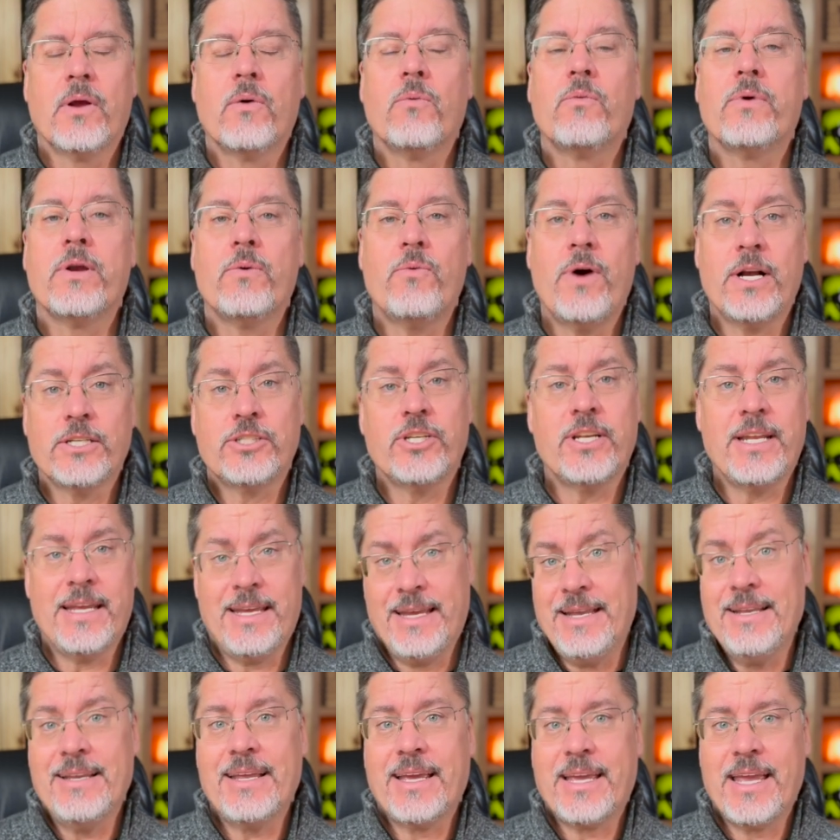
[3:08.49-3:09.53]
we want you to
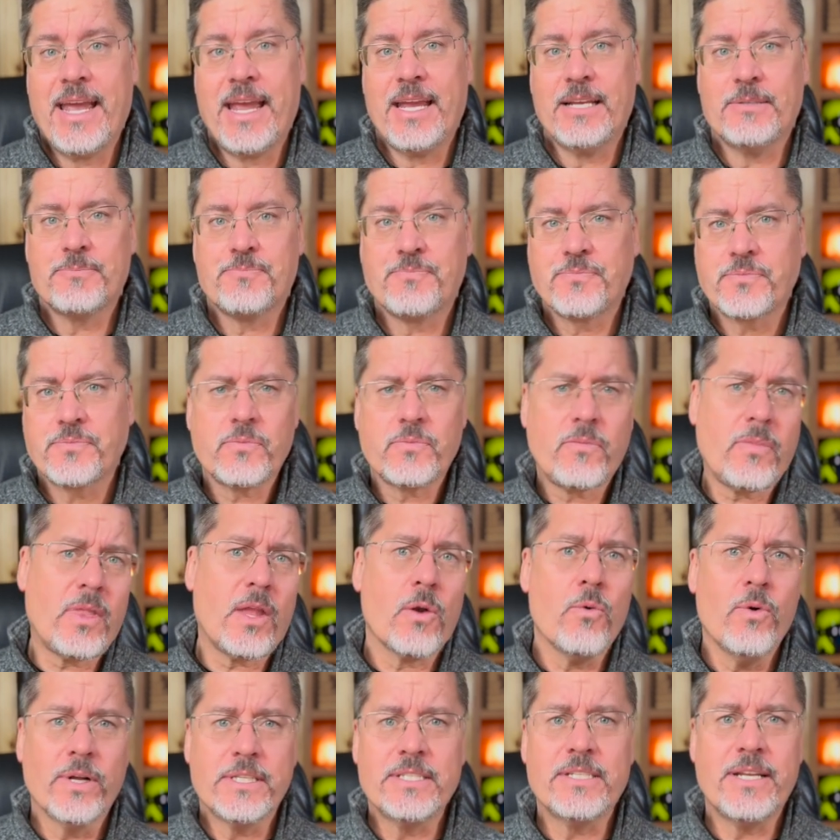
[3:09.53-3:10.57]
indicate
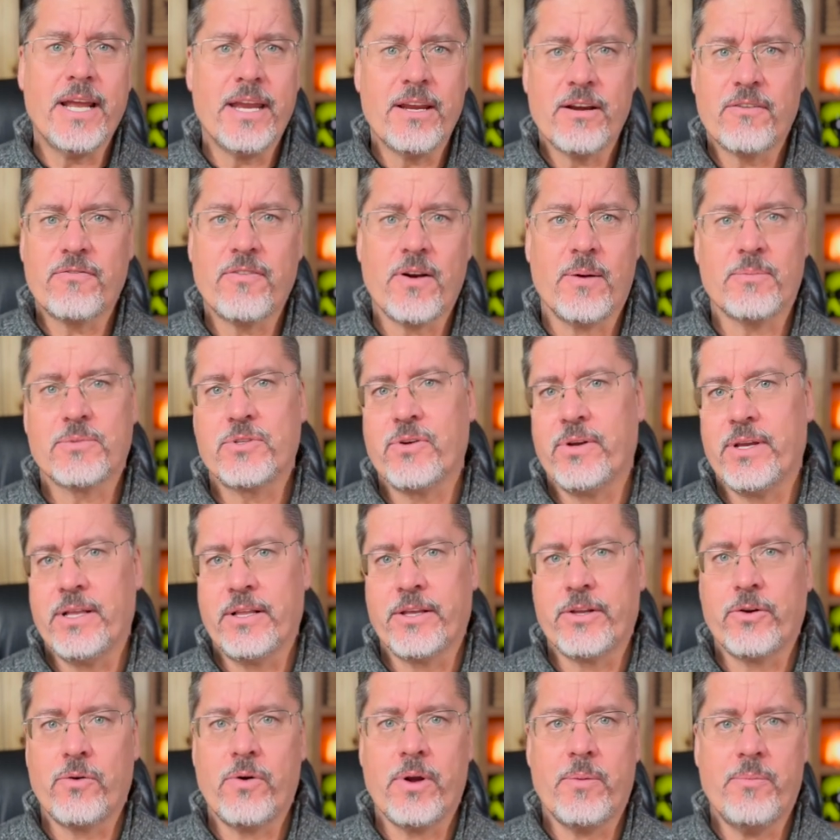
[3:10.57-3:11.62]
what state you're from, so
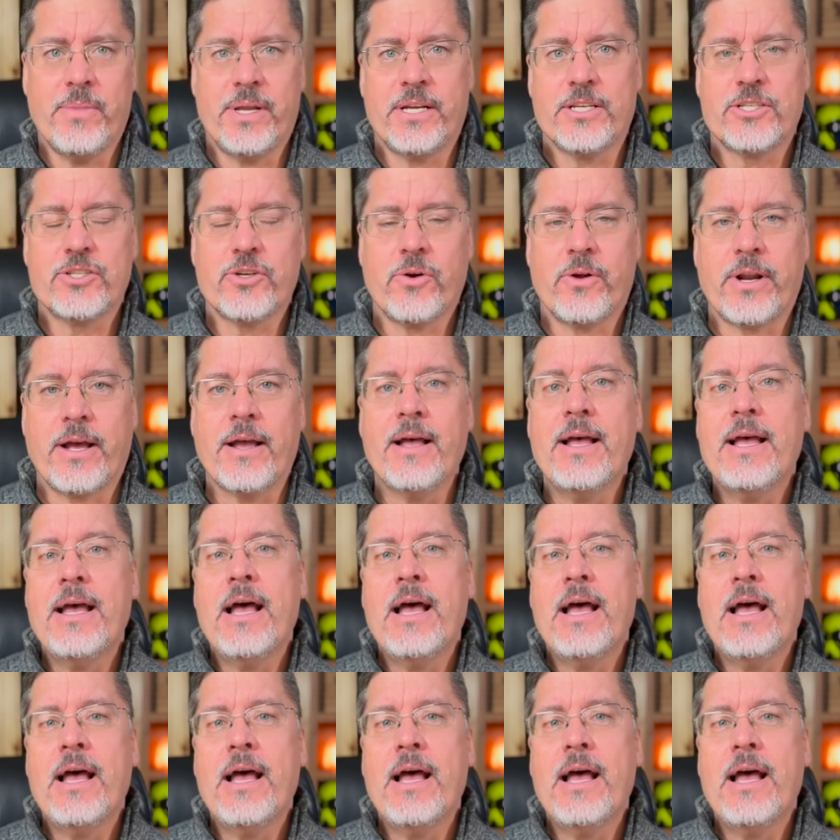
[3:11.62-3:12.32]
Illinois, Minnesota.